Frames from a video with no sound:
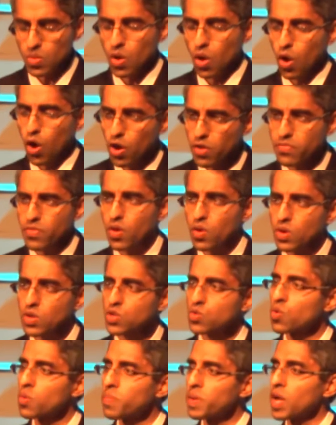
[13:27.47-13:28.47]
Our
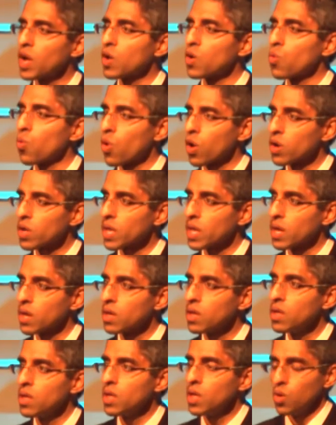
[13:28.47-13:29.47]
focus will be on working
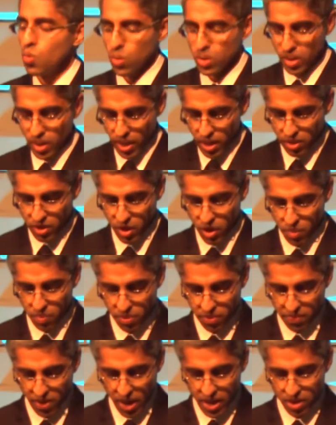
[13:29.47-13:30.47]
with healthcare
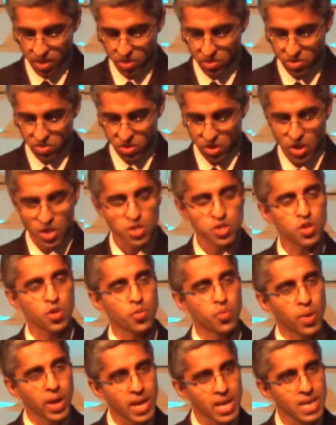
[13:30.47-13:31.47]
providers to
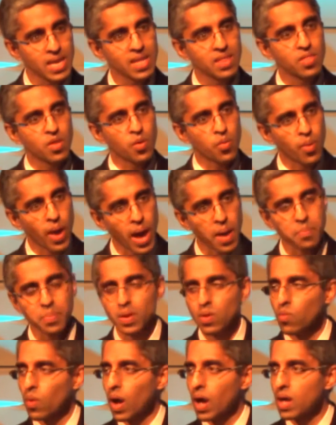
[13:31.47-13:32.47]
rein in the
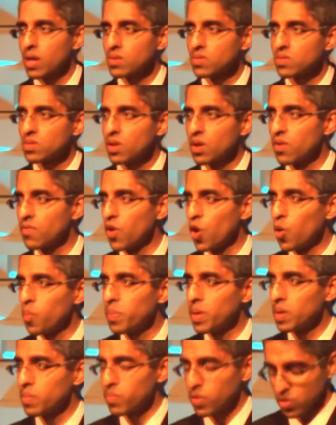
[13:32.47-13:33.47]
rapid rise of
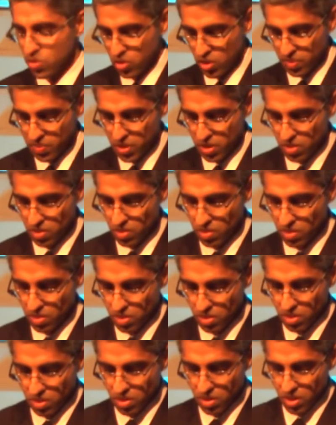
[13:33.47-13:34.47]
opiate prescriptions,
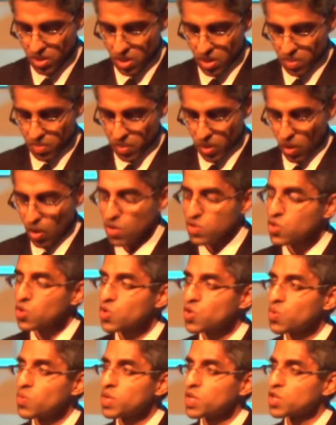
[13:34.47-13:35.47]
but also
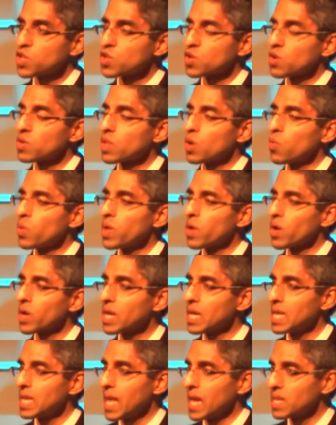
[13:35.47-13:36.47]
to ensure that we are
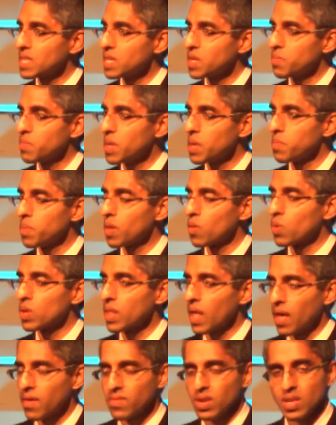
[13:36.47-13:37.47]
connecting people with
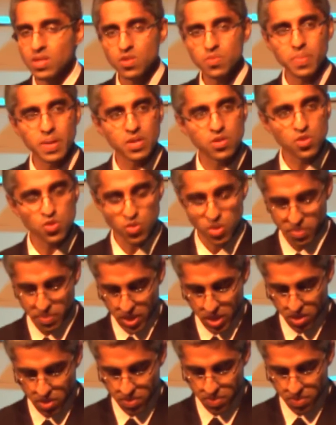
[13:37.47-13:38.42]
evidence-based treatment.